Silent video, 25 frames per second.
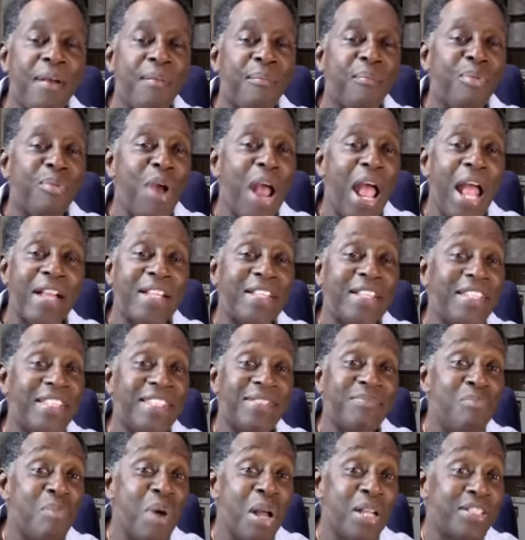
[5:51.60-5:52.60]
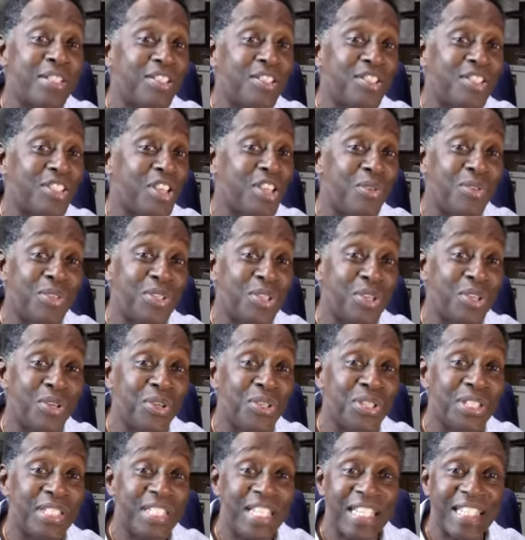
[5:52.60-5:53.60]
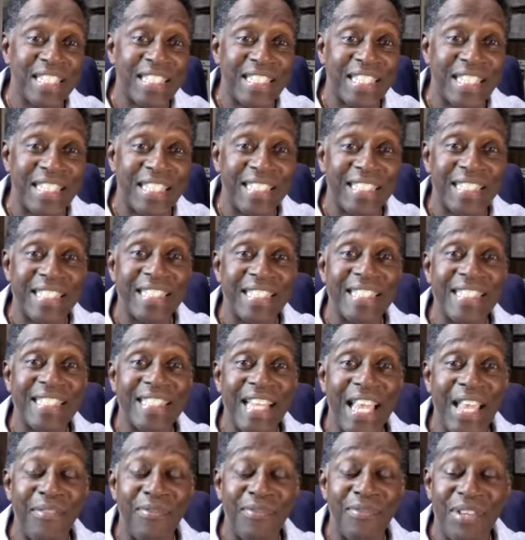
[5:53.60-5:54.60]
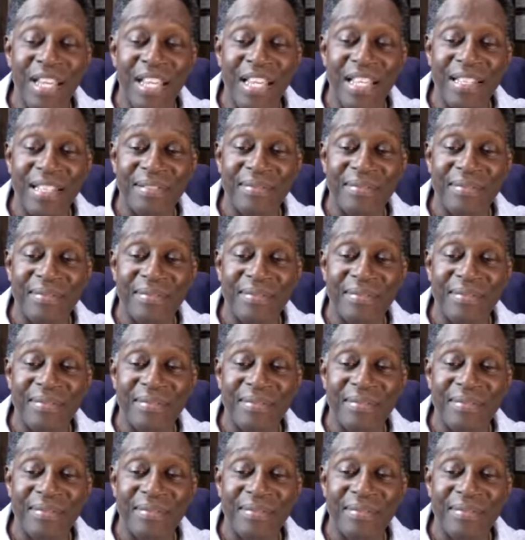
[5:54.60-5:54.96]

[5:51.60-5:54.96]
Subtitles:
practiced much social distance safety.